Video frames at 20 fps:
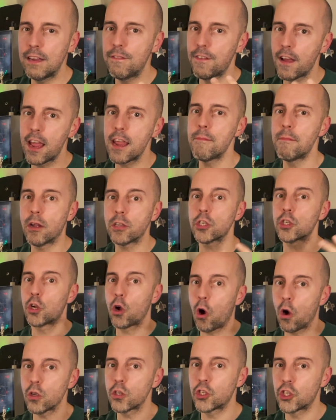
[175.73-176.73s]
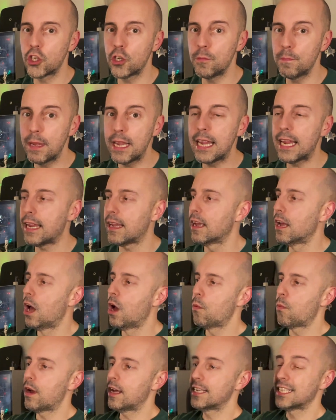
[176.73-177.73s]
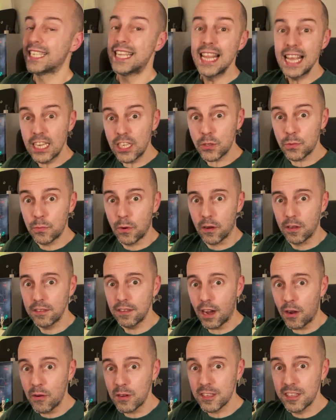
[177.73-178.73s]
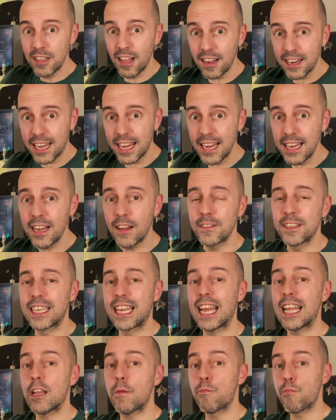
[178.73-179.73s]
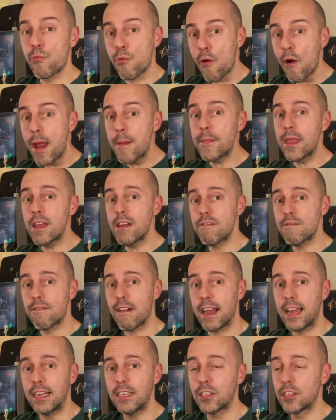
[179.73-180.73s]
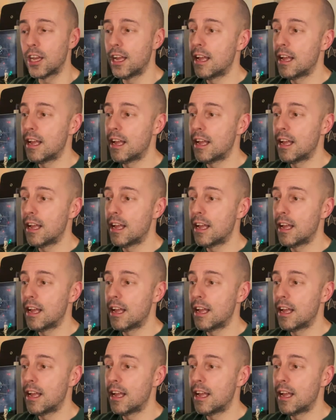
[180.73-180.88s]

very much costumey. Whereas this one, I was lucky enough to get the Premier range.